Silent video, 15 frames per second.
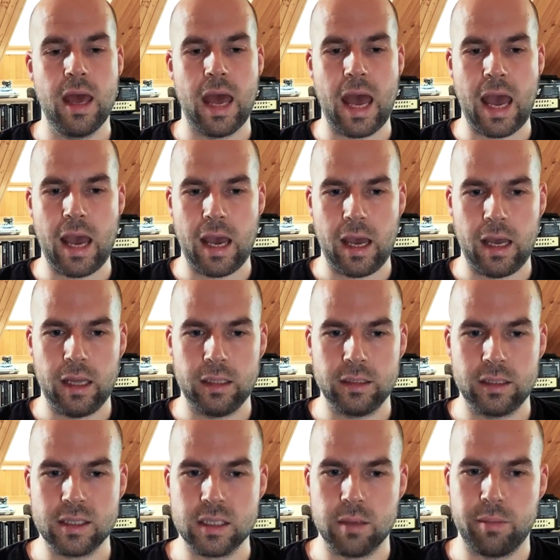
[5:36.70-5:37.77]
and
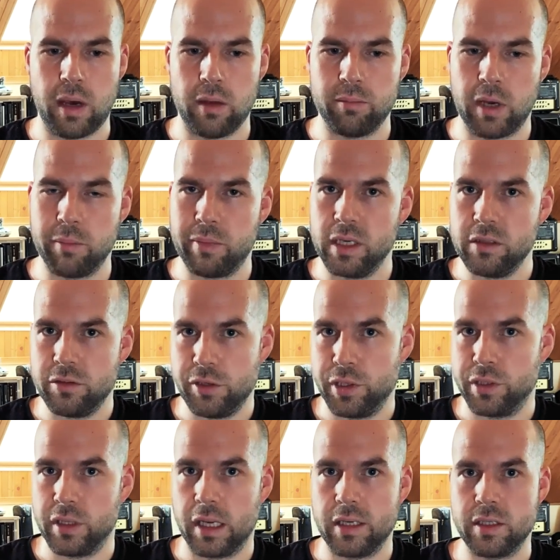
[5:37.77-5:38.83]
that's about my
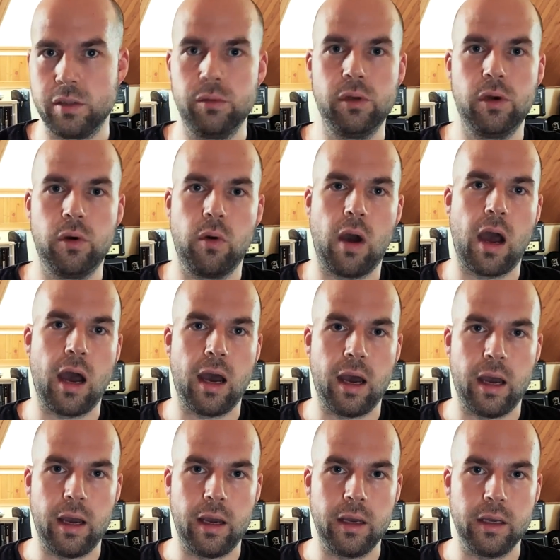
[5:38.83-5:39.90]
Patreon. As you know,
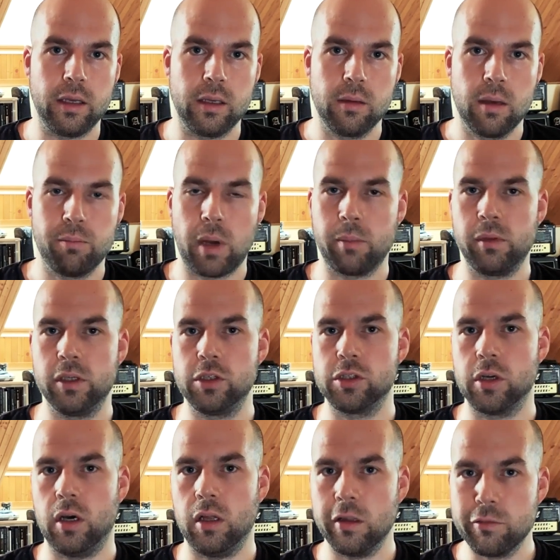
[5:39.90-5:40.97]
I publish
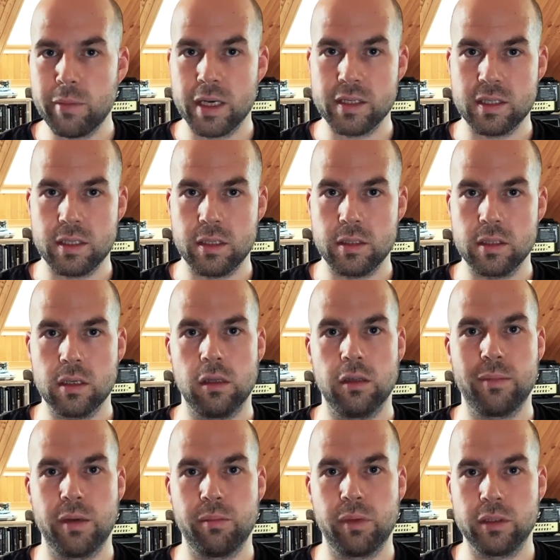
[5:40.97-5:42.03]
all of my scenes, all of
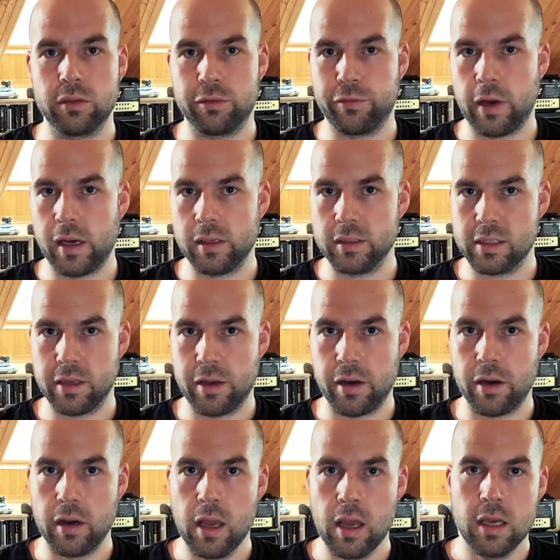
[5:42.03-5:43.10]
my Blender files
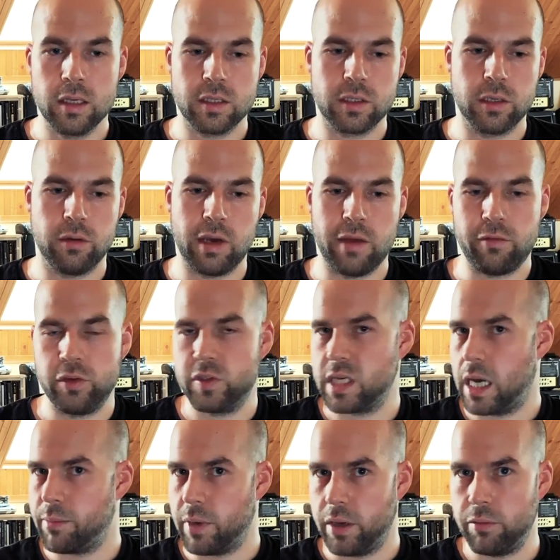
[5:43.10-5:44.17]
there. So every
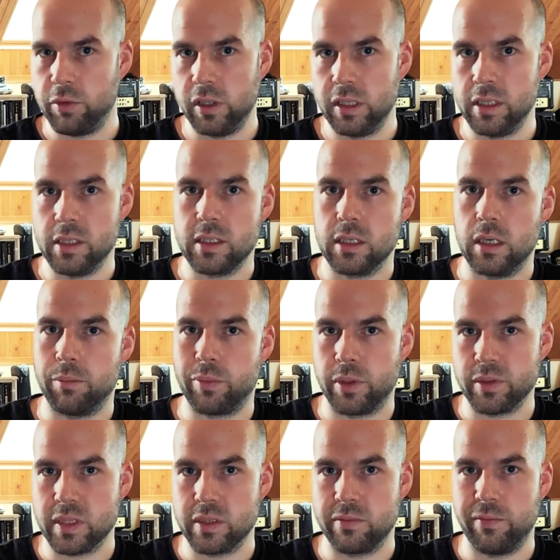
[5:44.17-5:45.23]
time I release a
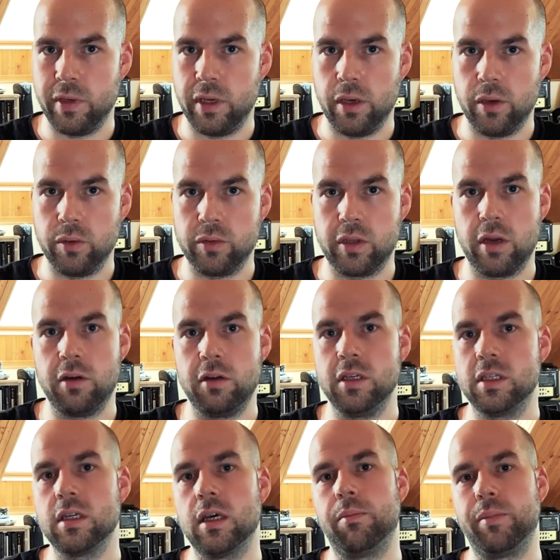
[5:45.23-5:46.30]
process video, there
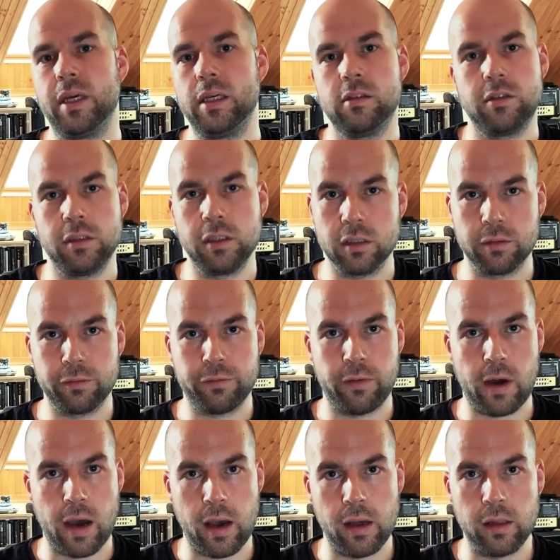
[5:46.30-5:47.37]
is a Patreon
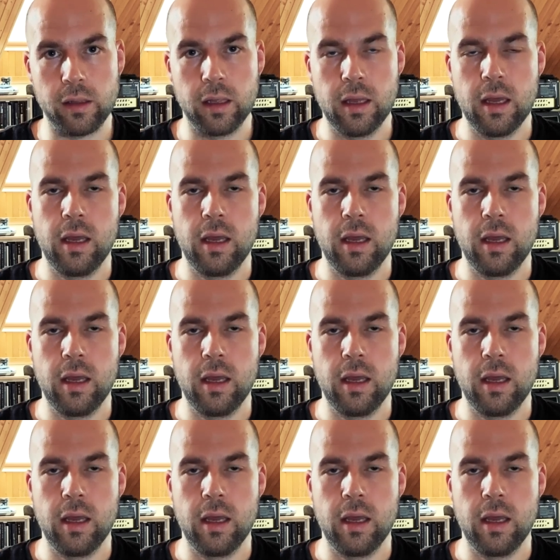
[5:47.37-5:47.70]
file